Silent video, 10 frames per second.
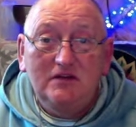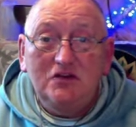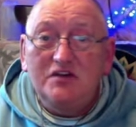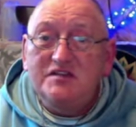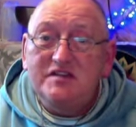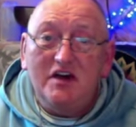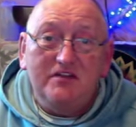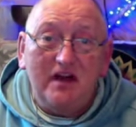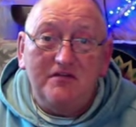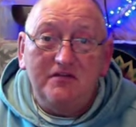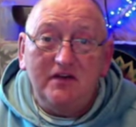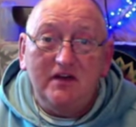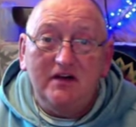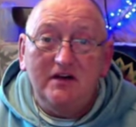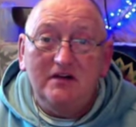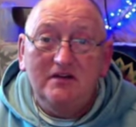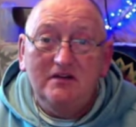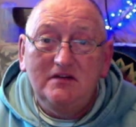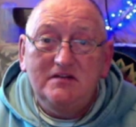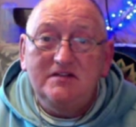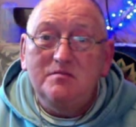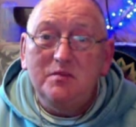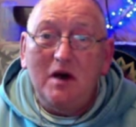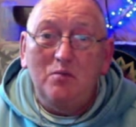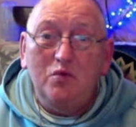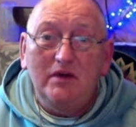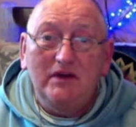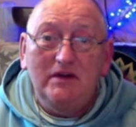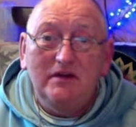Look at South Africa, Zimbabwe.